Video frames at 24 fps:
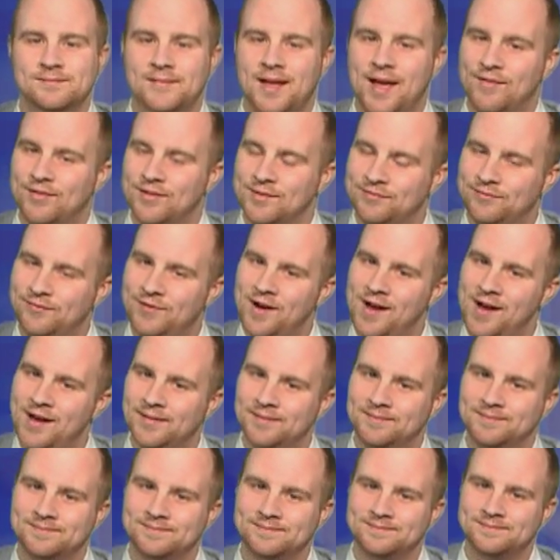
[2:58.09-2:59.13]
Have some
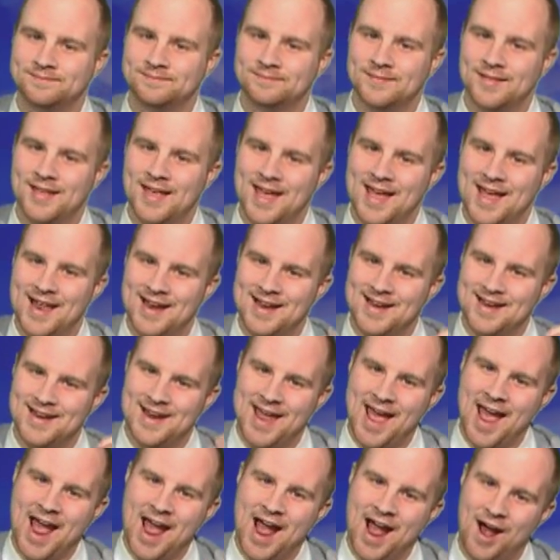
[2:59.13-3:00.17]
fun.
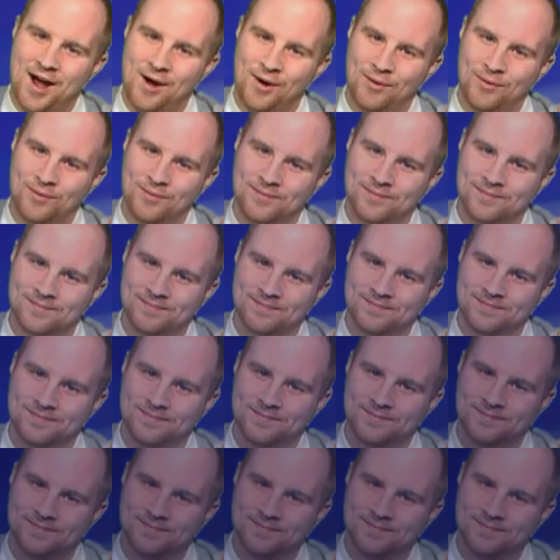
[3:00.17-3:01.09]
Now.